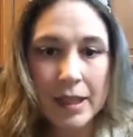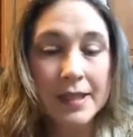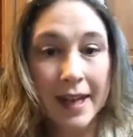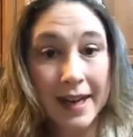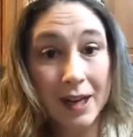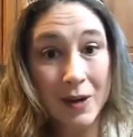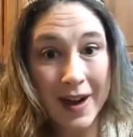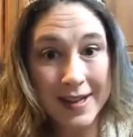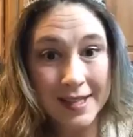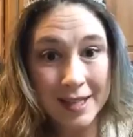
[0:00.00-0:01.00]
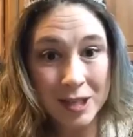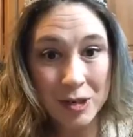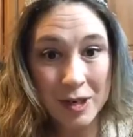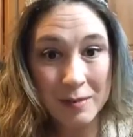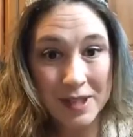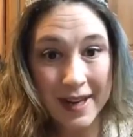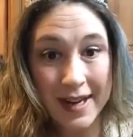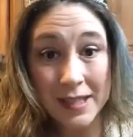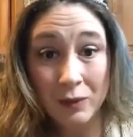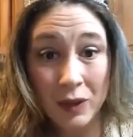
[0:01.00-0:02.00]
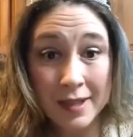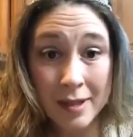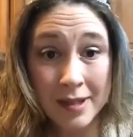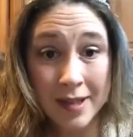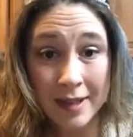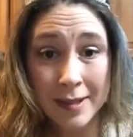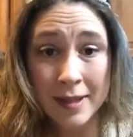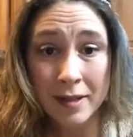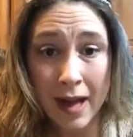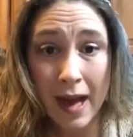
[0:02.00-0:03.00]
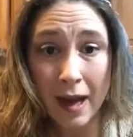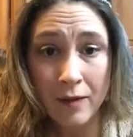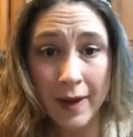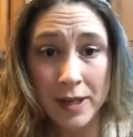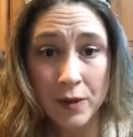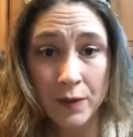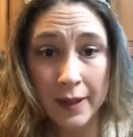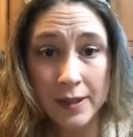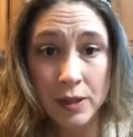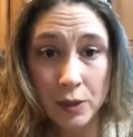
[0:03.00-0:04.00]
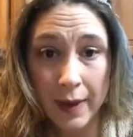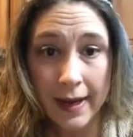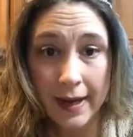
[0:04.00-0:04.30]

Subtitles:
So I'm going to go ahead and start showing them to you guys. If you guys are consultants and you're not on Fashion Fix, do it.